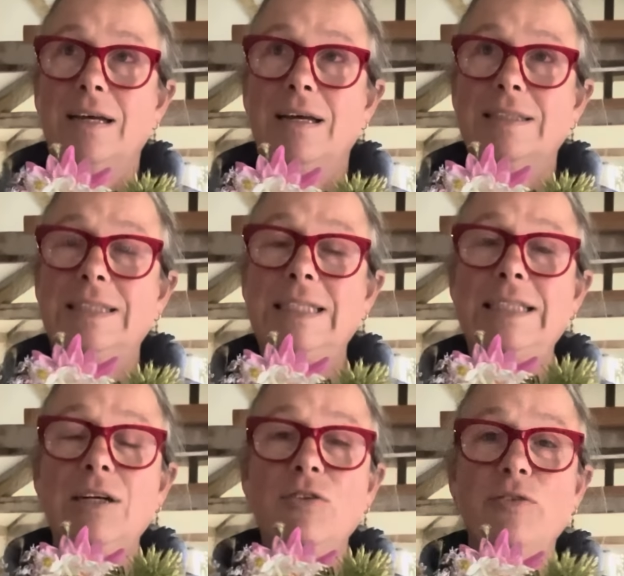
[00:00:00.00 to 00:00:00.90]

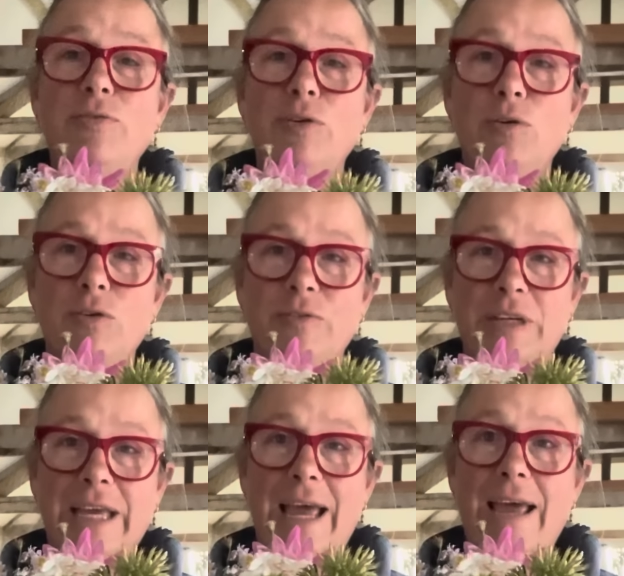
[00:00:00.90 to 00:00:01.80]
sitting on the floor of the
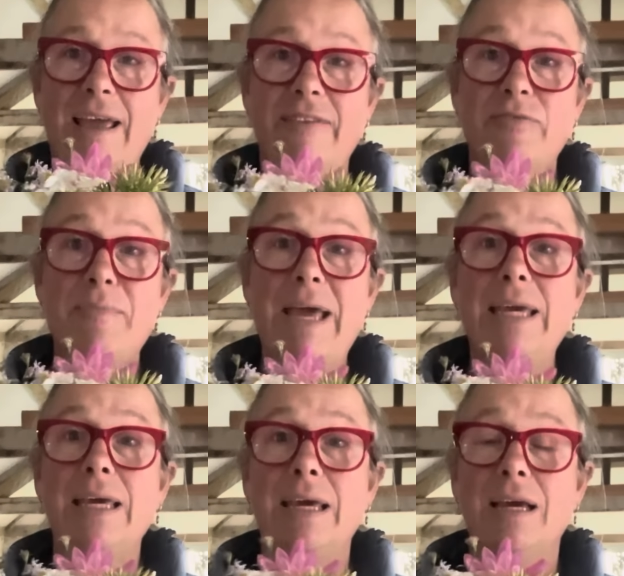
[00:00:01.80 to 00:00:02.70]
cave
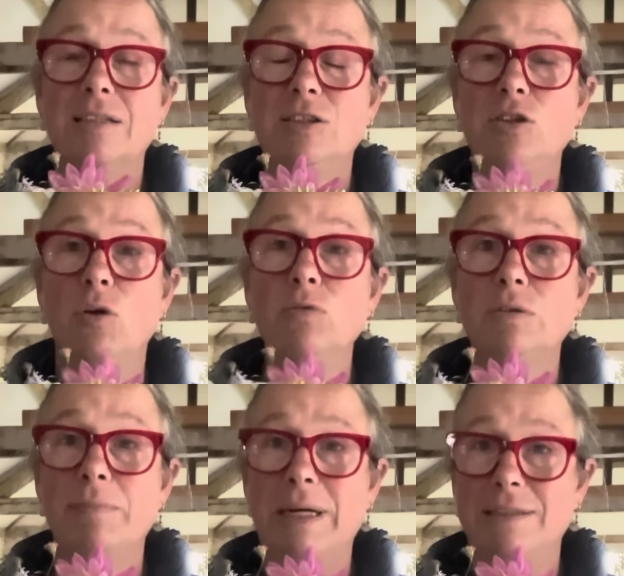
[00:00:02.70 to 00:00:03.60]
making a salt
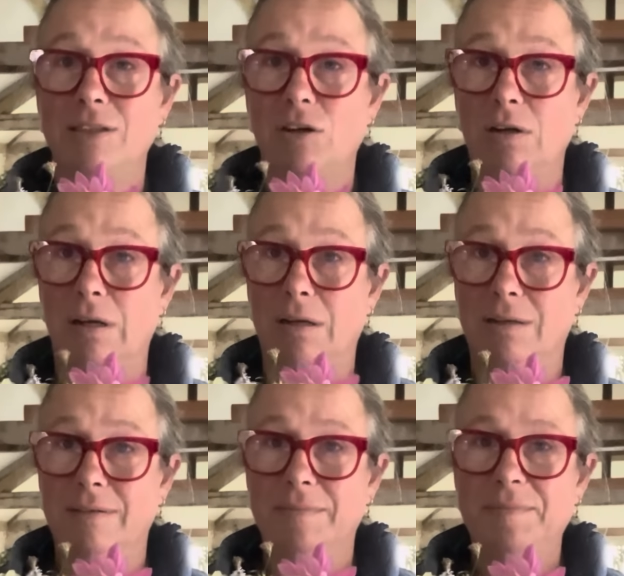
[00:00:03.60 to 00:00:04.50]
mandala
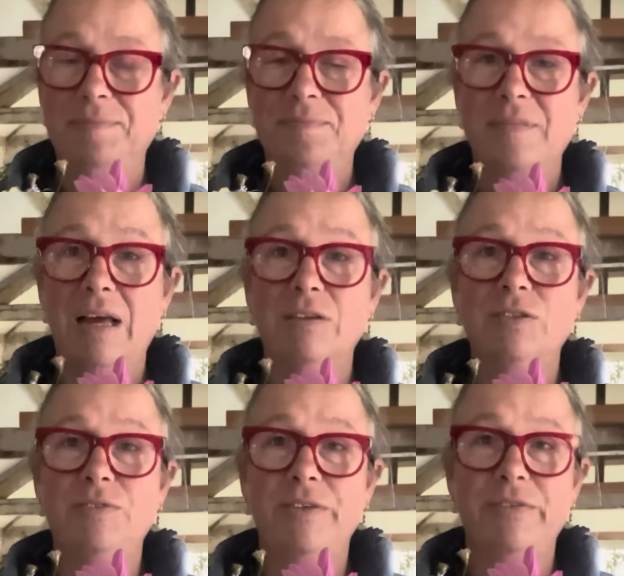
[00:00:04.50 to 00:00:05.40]
out
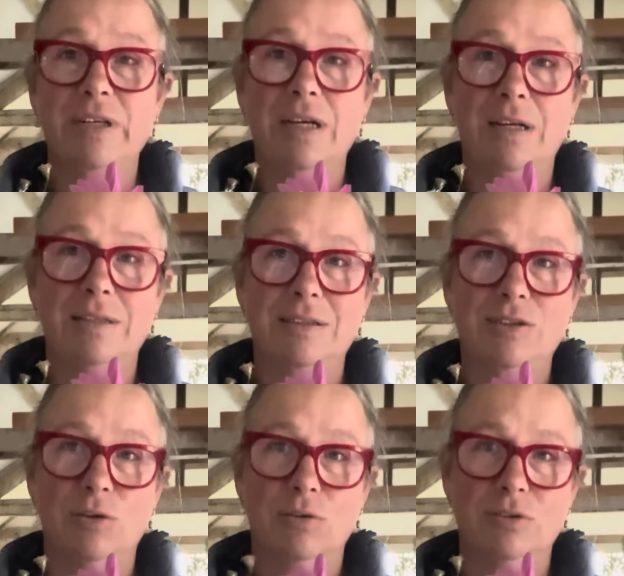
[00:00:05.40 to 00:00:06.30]
of different coloured
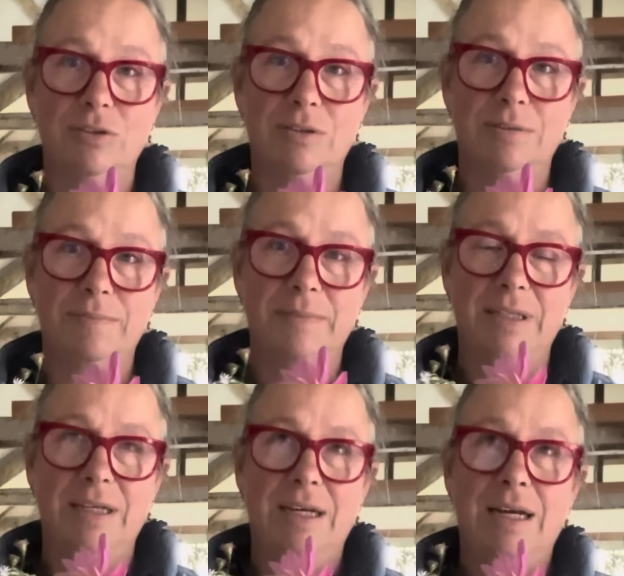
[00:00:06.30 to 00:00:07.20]
salts.
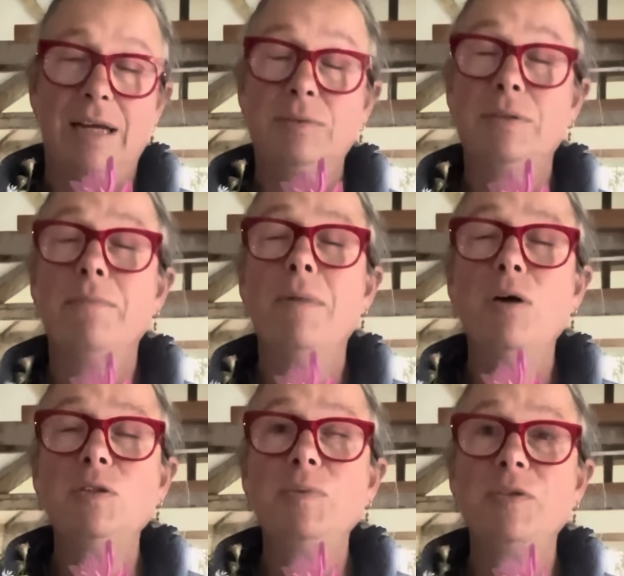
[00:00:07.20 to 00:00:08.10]
It was the
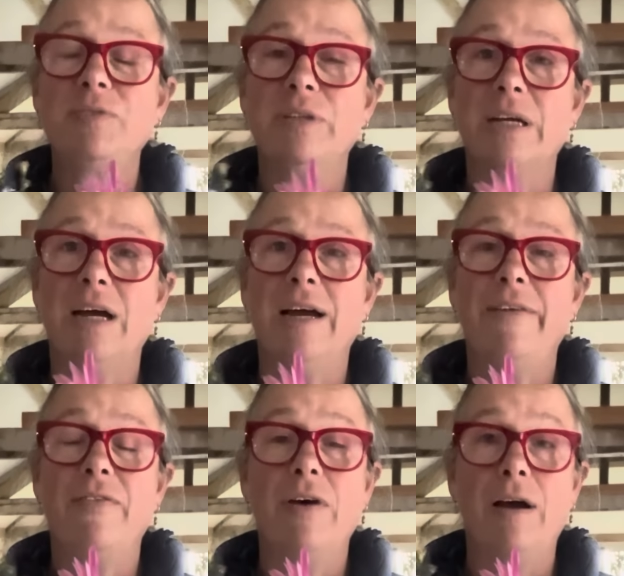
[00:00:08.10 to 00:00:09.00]
most beautiful thing
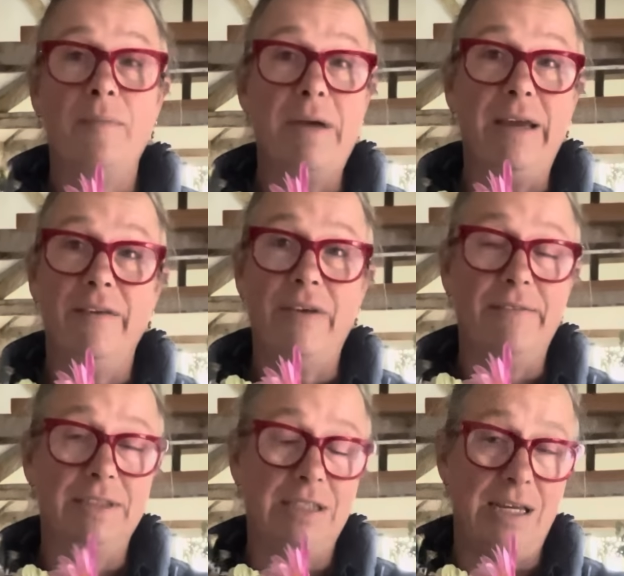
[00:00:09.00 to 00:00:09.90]
I may have
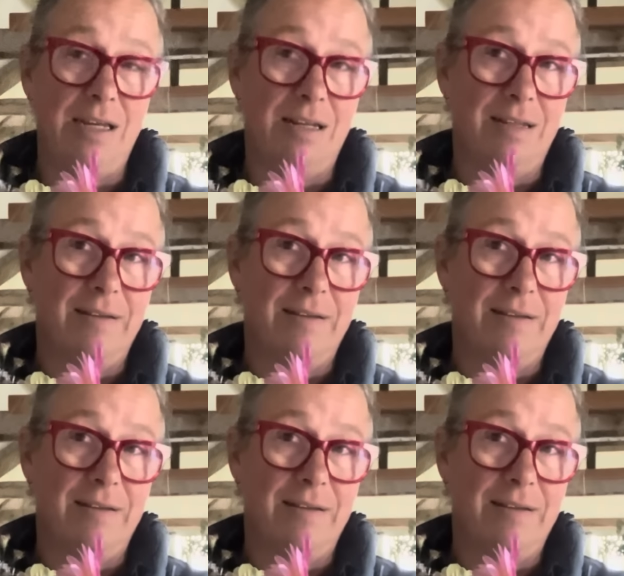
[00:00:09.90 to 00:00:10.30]
ever seen.